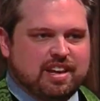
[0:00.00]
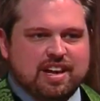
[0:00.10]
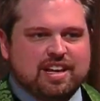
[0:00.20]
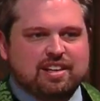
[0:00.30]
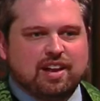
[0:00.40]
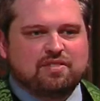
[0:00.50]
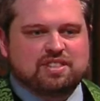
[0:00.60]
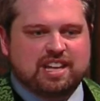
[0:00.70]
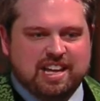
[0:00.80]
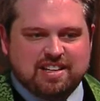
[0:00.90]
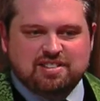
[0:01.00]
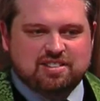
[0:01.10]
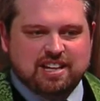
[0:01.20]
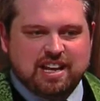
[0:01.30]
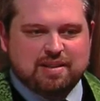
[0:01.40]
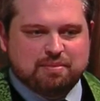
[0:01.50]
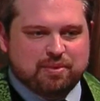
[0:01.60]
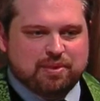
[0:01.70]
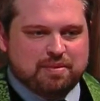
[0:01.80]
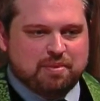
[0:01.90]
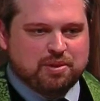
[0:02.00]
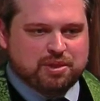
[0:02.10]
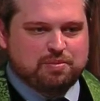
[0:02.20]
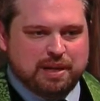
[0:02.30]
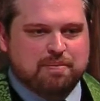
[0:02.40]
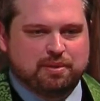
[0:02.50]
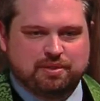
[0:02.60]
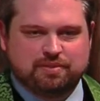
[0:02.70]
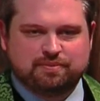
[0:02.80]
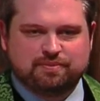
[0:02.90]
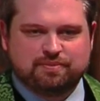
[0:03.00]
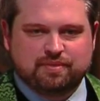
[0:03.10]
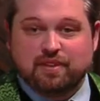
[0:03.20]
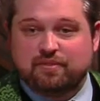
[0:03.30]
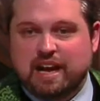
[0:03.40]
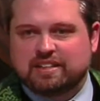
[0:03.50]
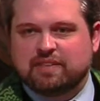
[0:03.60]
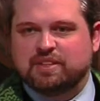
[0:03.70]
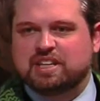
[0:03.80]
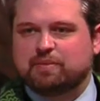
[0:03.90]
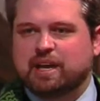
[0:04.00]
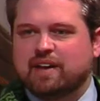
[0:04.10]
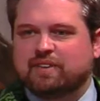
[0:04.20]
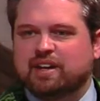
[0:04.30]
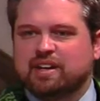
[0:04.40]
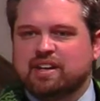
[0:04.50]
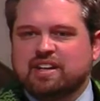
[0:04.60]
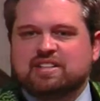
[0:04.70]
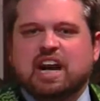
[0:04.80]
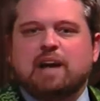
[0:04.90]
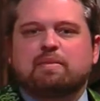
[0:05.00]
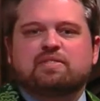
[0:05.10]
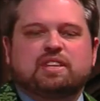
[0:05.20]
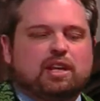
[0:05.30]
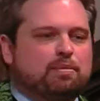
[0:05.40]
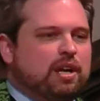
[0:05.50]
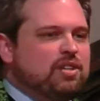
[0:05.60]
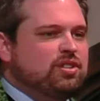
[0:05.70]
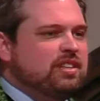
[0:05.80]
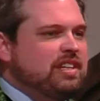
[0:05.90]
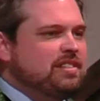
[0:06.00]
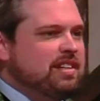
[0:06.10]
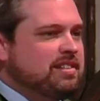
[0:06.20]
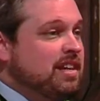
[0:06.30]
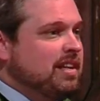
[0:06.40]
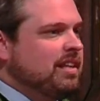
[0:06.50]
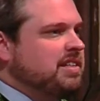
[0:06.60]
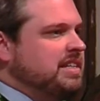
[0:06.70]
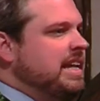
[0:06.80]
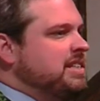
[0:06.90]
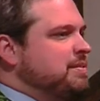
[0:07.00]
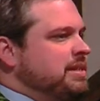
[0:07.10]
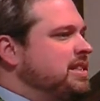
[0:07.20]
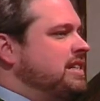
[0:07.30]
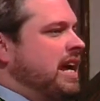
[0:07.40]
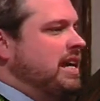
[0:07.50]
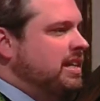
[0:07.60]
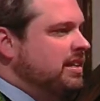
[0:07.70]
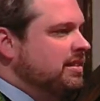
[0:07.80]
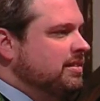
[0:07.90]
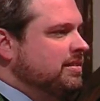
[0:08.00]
He loves to eat steak more than most people. In fact, every time we have a time of celebration, he says, Let's get some steak.